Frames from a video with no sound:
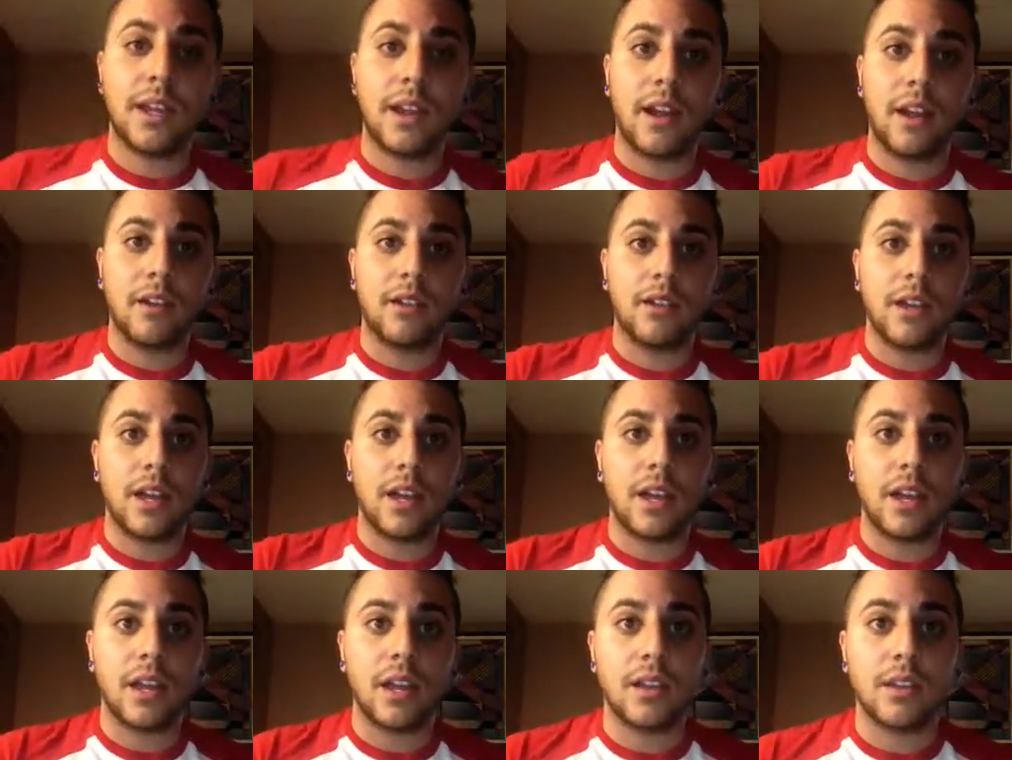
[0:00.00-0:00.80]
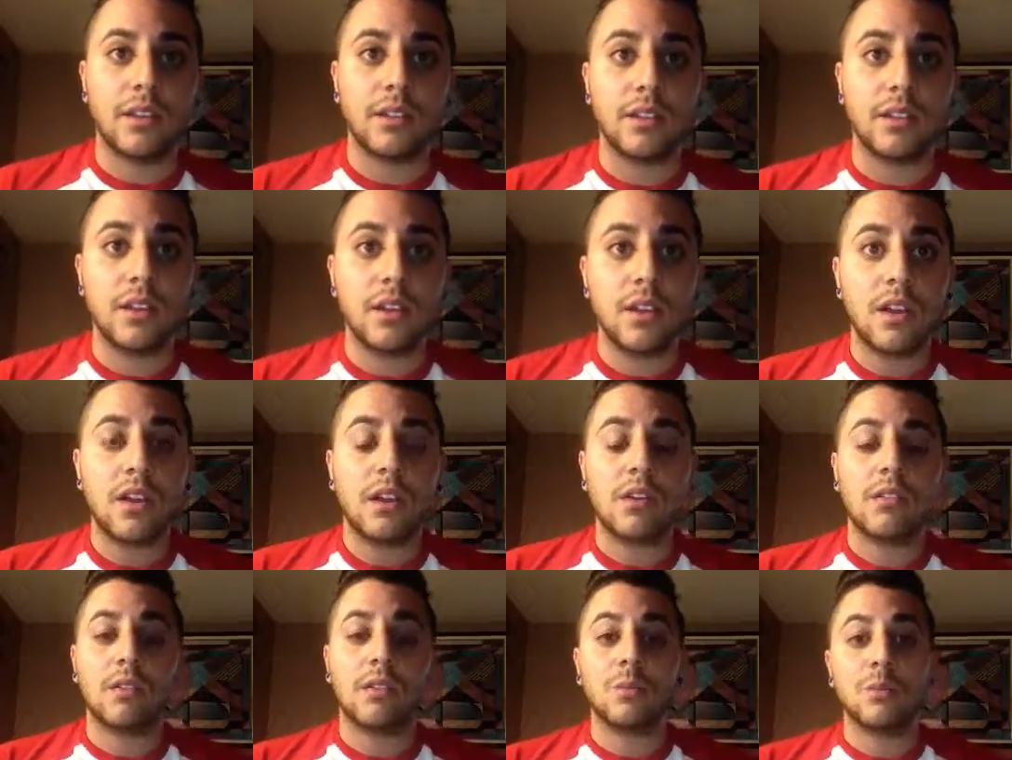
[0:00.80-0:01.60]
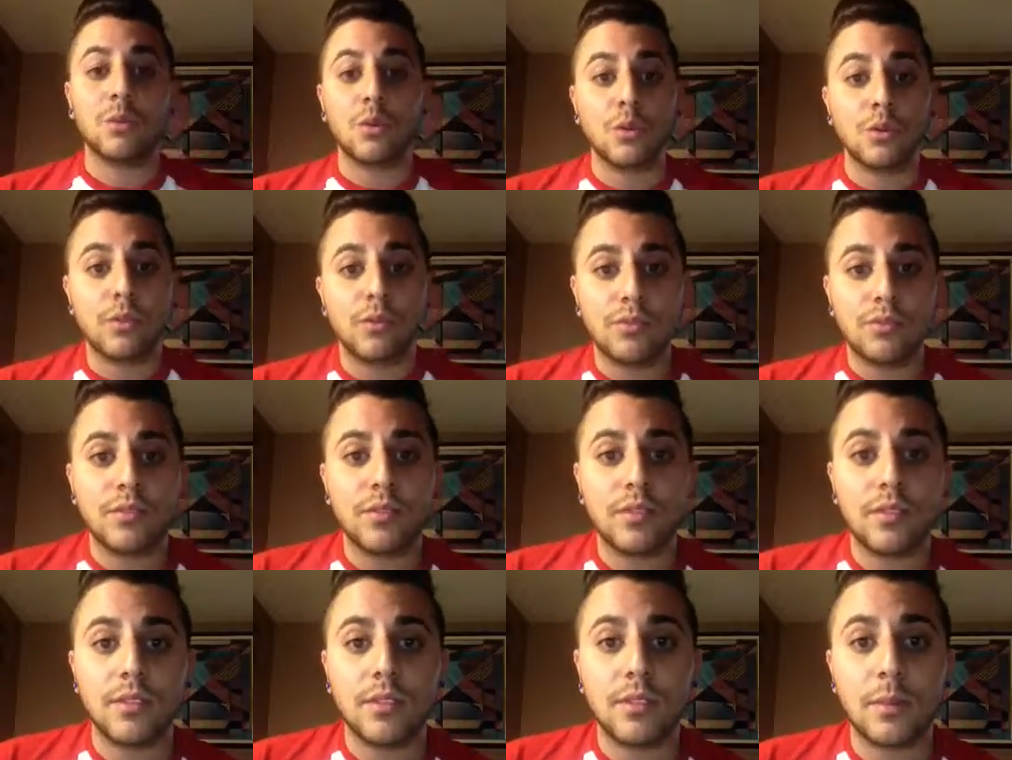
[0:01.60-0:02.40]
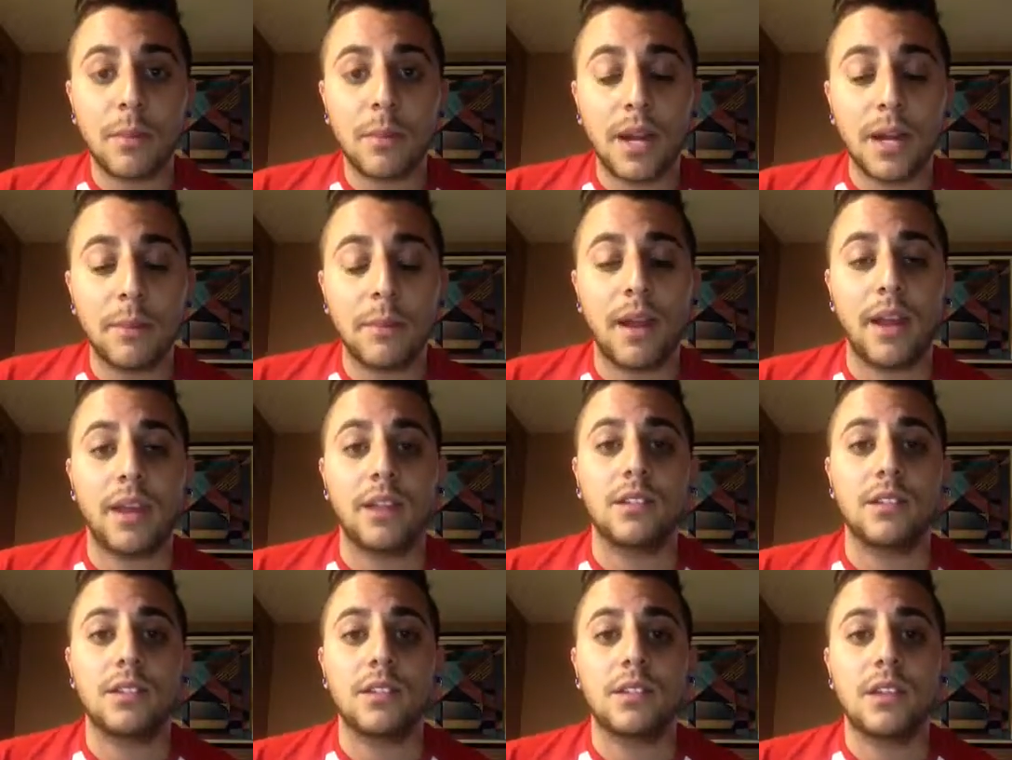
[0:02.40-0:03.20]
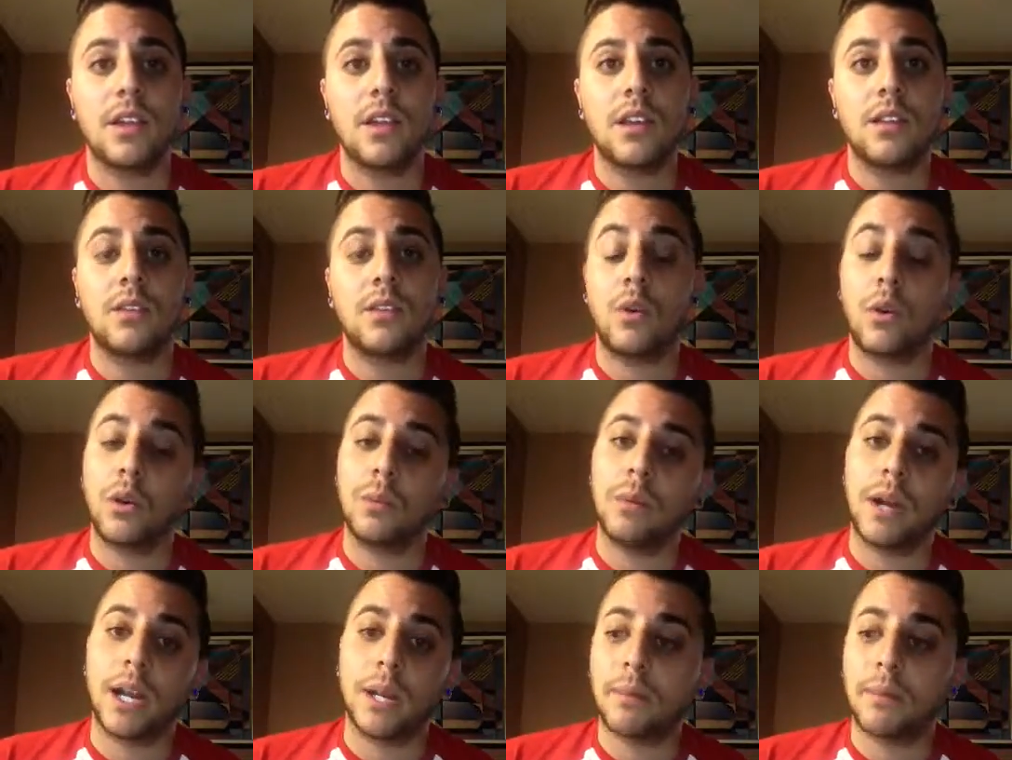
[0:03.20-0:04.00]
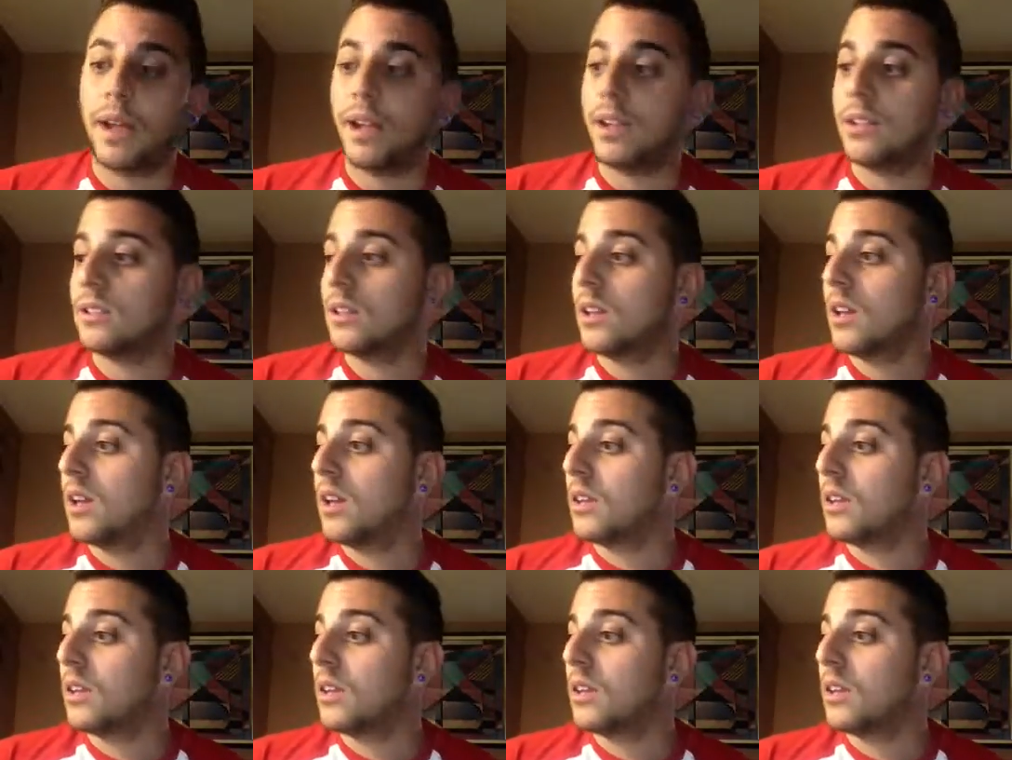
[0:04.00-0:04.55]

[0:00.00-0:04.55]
it out, and remove the brake pads, the old brake pads.